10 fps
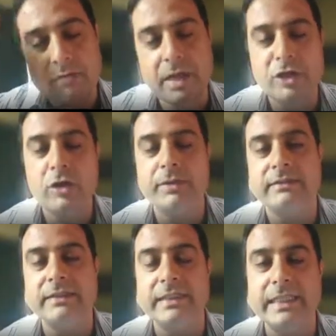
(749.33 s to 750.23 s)
in many of the
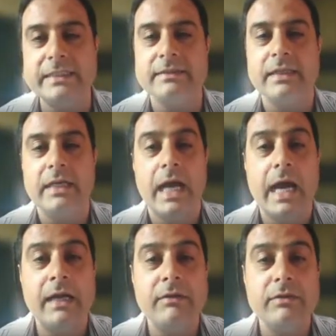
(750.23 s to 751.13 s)
cities.
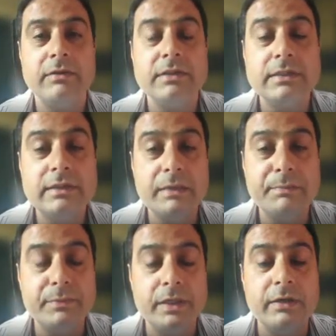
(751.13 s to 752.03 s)
And the
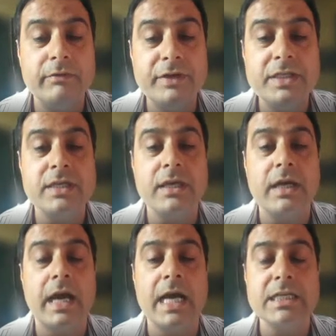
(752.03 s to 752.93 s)
which
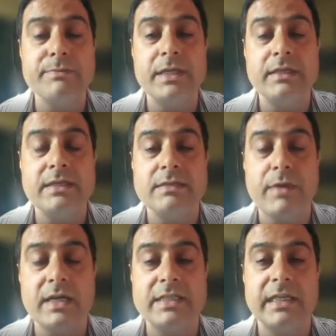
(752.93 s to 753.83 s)
has been the
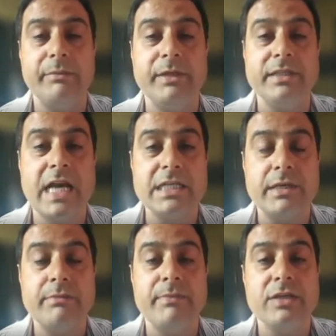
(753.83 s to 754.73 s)
smart city mission has
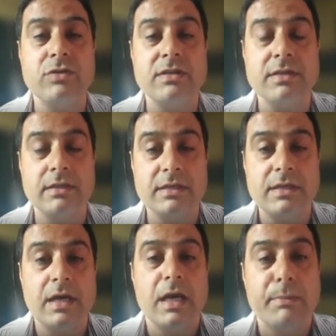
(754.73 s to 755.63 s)
been based on
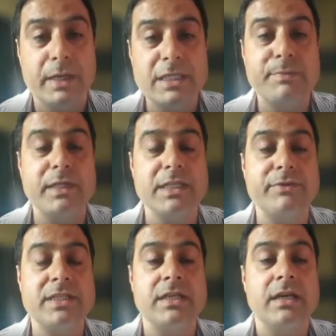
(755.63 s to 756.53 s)
certain principles
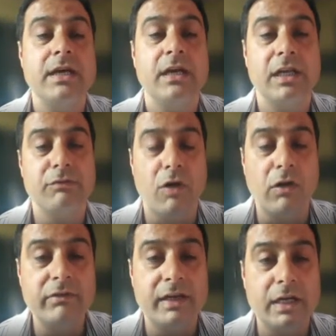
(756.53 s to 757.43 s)
which
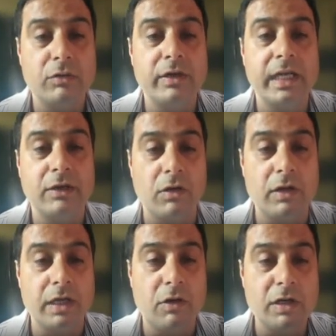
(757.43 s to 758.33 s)
revolve around
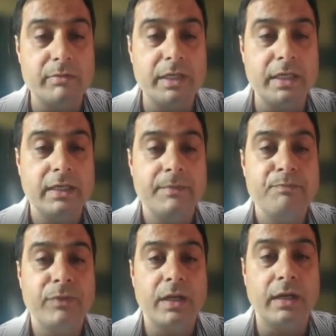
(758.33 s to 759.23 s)
economy,
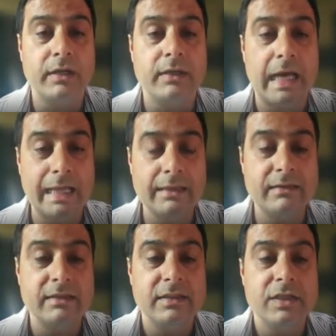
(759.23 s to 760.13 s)

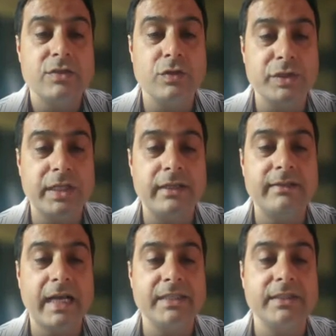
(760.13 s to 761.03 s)
health, social
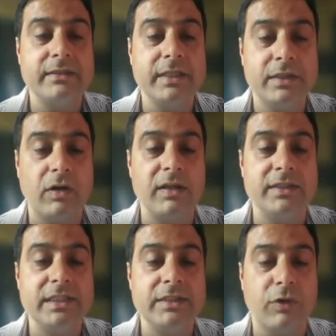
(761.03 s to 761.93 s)
interaction,
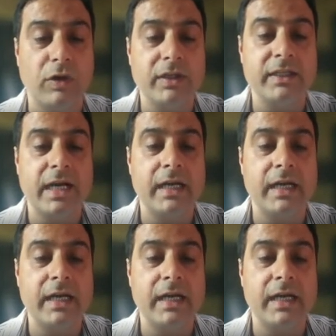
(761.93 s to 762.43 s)
ecology, water,